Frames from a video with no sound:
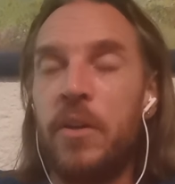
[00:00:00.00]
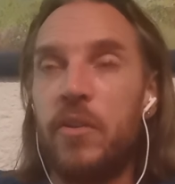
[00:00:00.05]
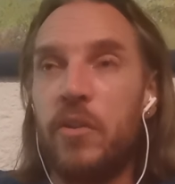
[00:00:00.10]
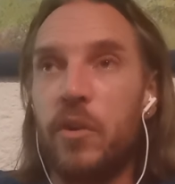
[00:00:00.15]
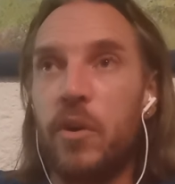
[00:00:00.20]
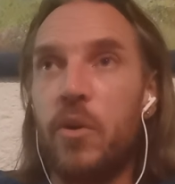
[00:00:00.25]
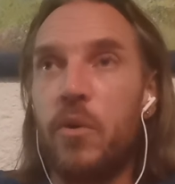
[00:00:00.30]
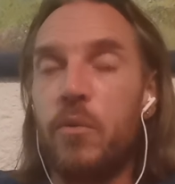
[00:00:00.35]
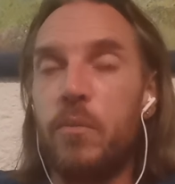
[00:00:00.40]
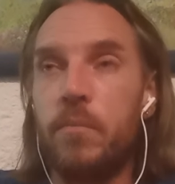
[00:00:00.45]

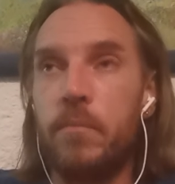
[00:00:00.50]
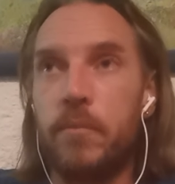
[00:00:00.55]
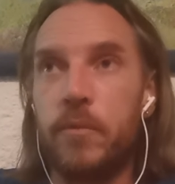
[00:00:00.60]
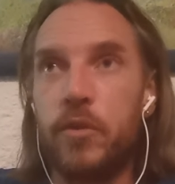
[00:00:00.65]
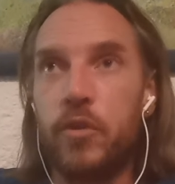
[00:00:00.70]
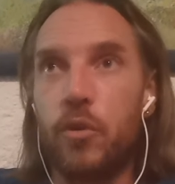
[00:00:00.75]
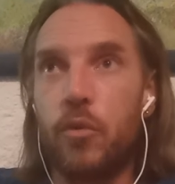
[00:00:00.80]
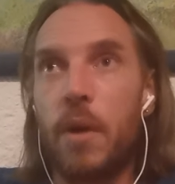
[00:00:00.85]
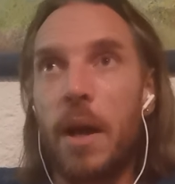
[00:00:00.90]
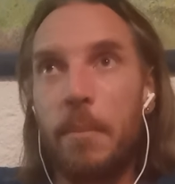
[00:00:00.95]
So
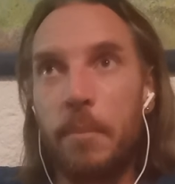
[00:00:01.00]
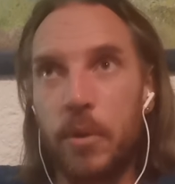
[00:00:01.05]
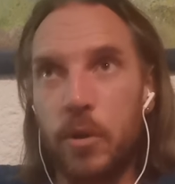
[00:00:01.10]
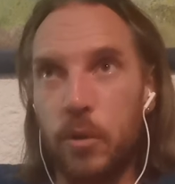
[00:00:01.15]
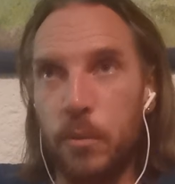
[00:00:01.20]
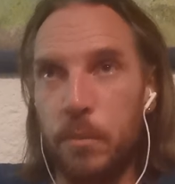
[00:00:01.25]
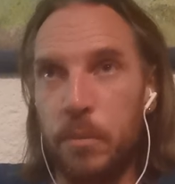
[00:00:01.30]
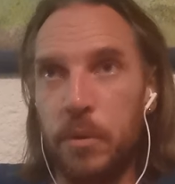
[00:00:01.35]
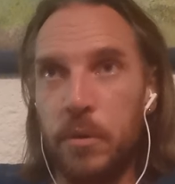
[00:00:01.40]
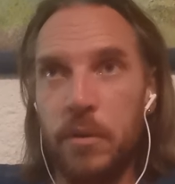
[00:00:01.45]
to wrap it
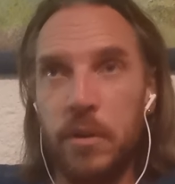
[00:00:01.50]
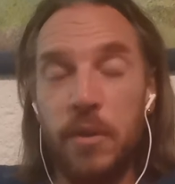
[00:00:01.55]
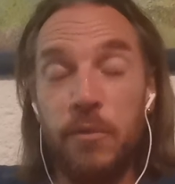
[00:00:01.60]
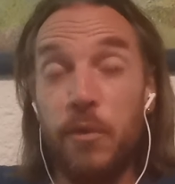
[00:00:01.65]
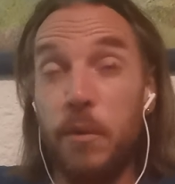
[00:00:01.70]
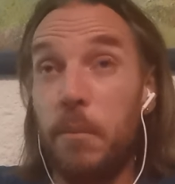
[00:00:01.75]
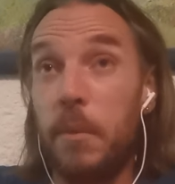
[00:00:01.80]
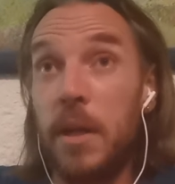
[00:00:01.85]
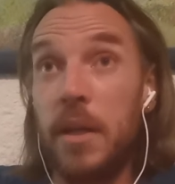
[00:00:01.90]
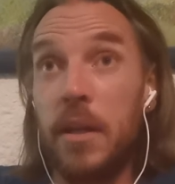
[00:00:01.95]
up,
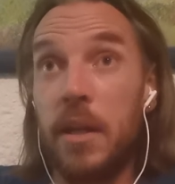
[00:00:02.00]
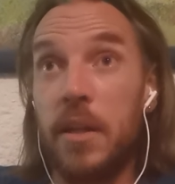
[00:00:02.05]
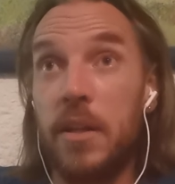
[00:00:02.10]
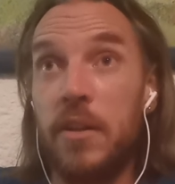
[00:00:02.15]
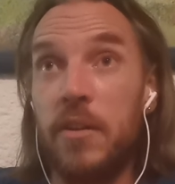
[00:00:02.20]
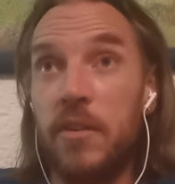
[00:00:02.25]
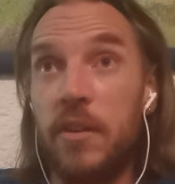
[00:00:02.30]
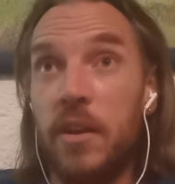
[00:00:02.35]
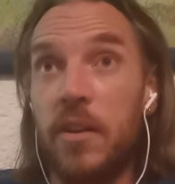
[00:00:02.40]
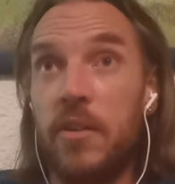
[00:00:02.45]
if it made
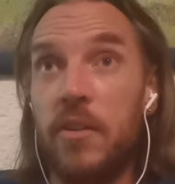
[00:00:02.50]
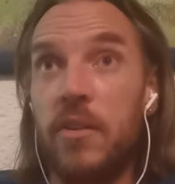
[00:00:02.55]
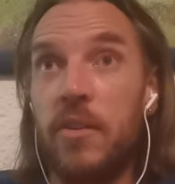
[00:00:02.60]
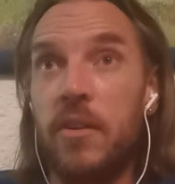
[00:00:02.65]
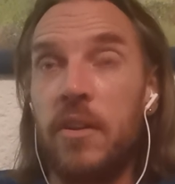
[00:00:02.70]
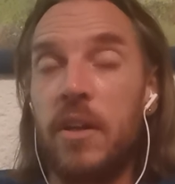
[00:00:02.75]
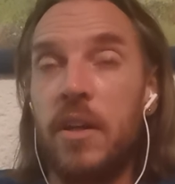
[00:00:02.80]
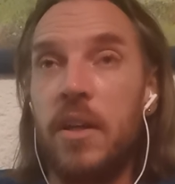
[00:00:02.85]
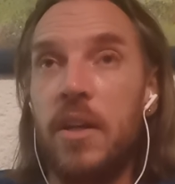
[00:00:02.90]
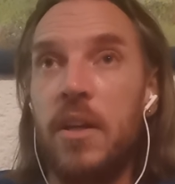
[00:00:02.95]
any
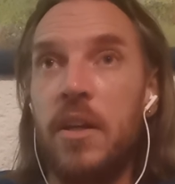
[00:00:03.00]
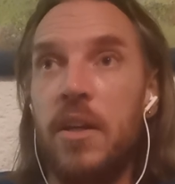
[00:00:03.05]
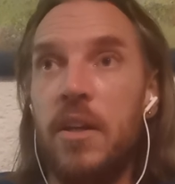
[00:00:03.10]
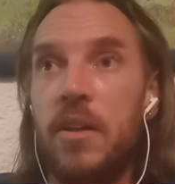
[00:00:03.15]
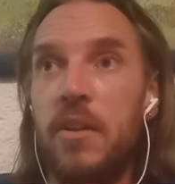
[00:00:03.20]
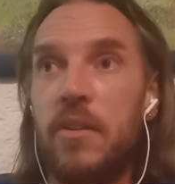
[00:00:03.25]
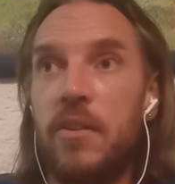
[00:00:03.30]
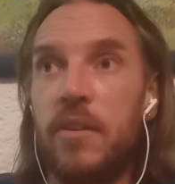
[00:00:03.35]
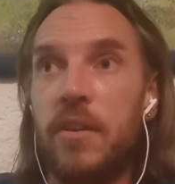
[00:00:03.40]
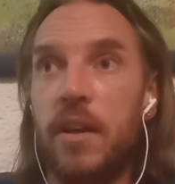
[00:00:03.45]
sense,
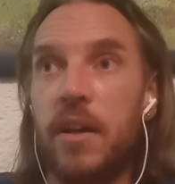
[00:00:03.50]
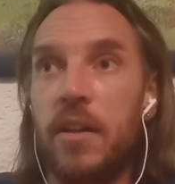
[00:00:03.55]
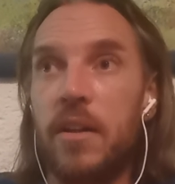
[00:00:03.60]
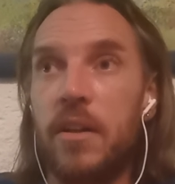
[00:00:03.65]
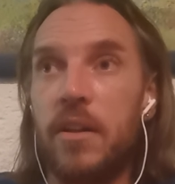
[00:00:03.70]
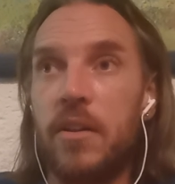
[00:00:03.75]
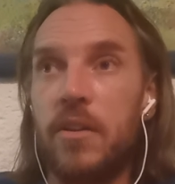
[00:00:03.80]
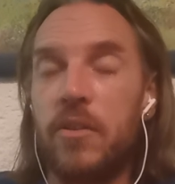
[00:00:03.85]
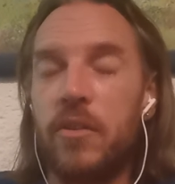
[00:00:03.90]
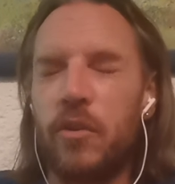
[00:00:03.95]
is
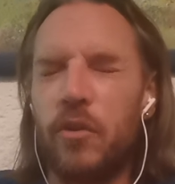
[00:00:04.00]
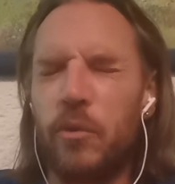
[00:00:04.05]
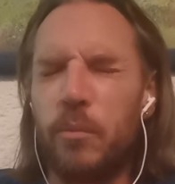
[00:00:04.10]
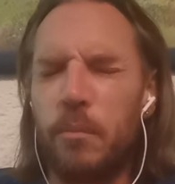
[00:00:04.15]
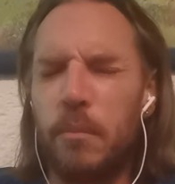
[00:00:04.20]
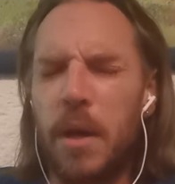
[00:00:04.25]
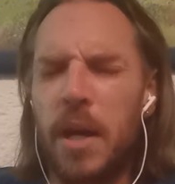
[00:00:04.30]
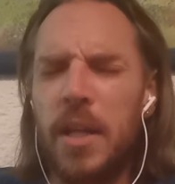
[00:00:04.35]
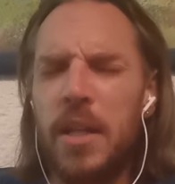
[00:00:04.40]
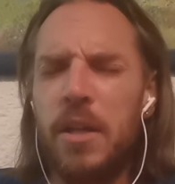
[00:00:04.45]
that there's
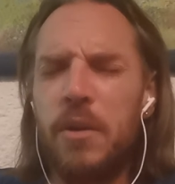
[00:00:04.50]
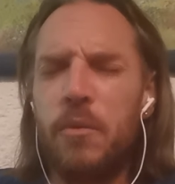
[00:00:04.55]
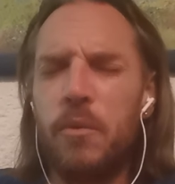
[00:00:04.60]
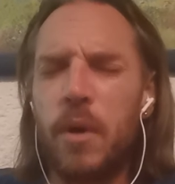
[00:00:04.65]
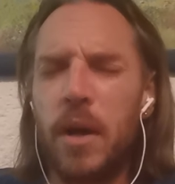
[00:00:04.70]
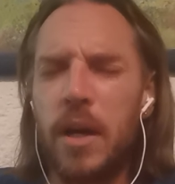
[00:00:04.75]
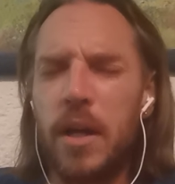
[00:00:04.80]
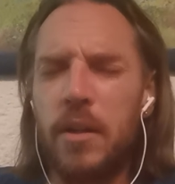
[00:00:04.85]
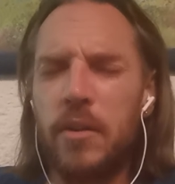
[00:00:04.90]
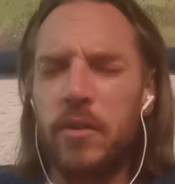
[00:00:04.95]

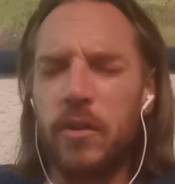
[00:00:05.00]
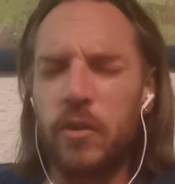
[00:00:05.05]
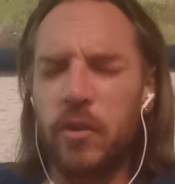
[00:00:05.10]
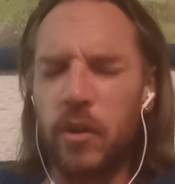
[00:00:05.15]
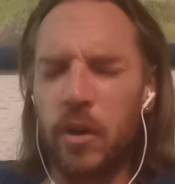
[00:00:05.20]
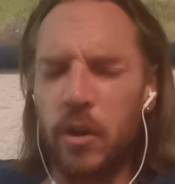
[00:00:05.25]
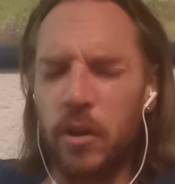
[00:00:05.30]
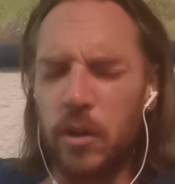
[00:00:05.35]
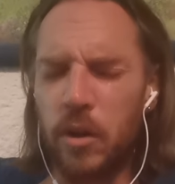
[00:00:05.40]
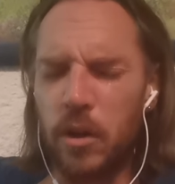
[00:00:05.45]

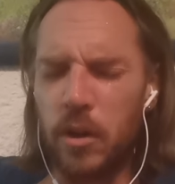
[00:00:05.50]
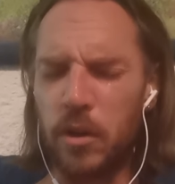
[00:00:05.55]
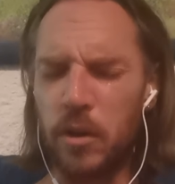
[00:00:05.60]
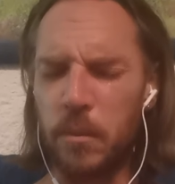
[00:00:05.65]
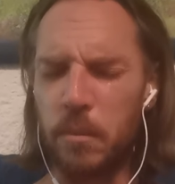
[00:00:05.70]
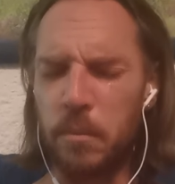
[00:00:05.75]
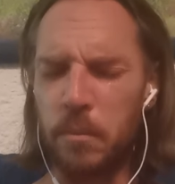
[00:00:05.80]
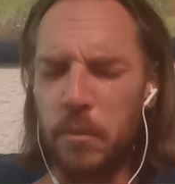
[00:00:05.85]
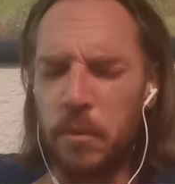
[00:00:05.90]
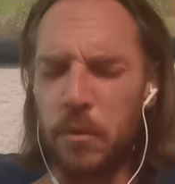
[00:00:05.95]

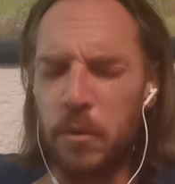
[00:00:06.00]
an